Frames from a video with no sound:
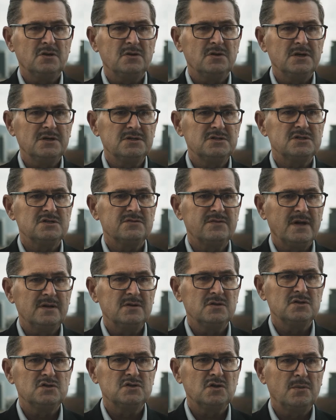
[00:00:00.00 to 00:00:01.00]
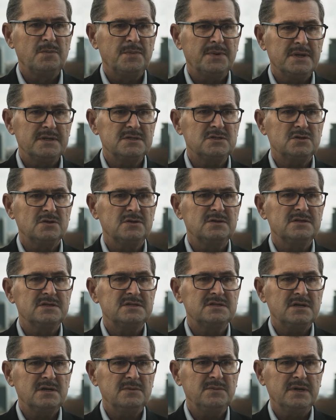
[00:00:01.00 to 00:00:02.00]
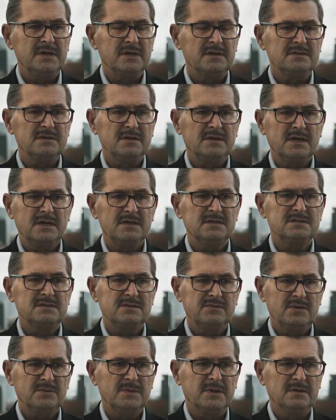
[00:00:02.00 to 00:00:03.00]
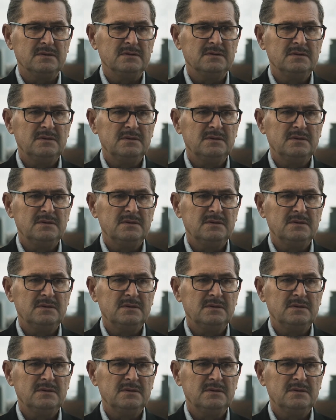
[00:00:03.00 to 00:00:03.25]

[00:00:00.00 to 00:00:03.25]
or religious values to oppress or discriminate against women.